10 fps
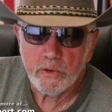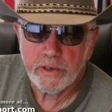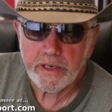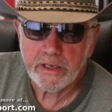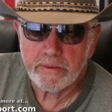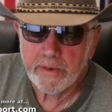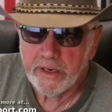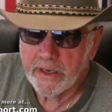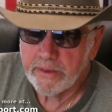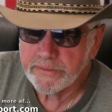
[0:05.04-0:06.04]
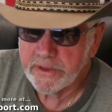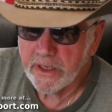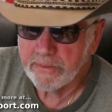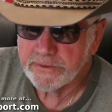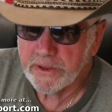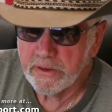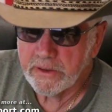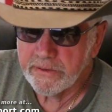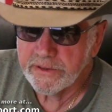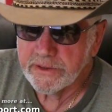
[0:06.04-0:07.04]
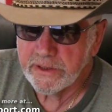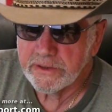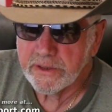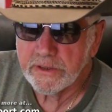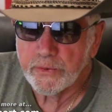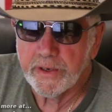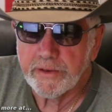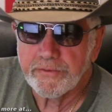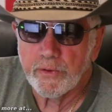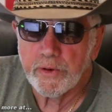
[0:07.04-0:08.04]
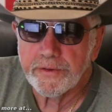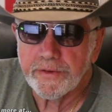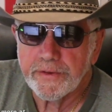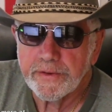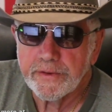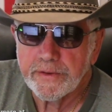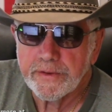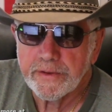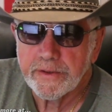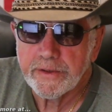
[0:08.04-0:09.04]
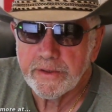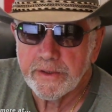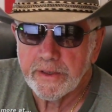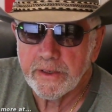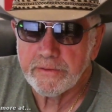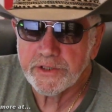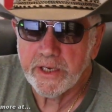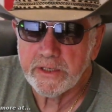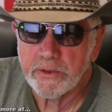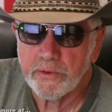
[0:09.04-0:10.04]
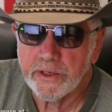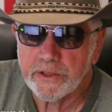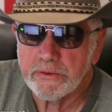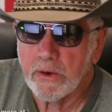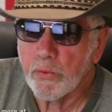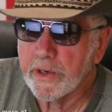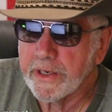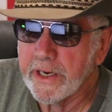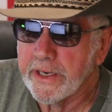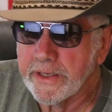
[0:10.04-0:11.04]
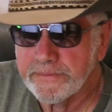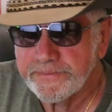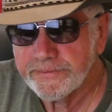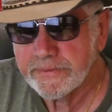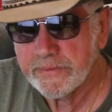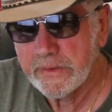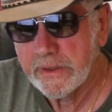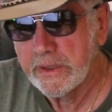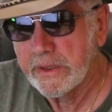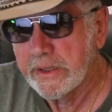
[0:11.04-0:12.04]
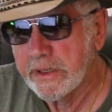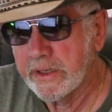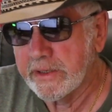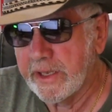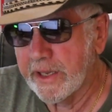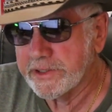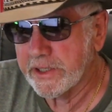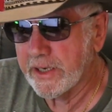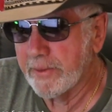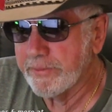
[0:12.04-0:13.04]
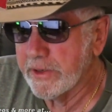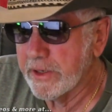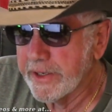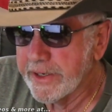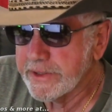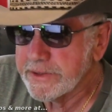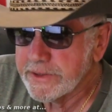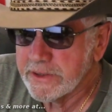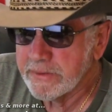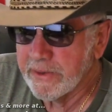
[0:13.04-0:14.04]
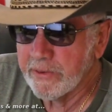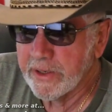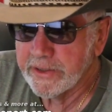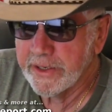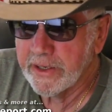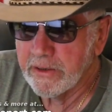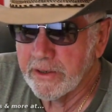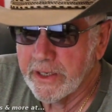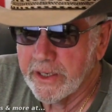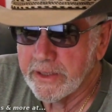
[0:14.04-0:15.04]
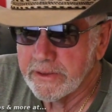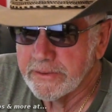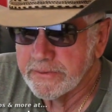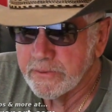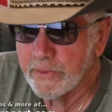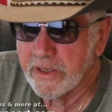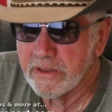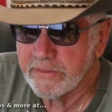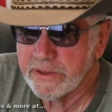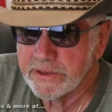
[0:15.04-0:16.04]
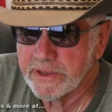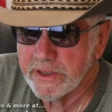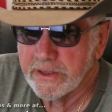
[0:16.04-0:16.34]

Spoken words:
again, my name's Gabe Zolna. This is the 24th of January, 2019. I'm going to attach a couple of links you might want to take a look at. One of them is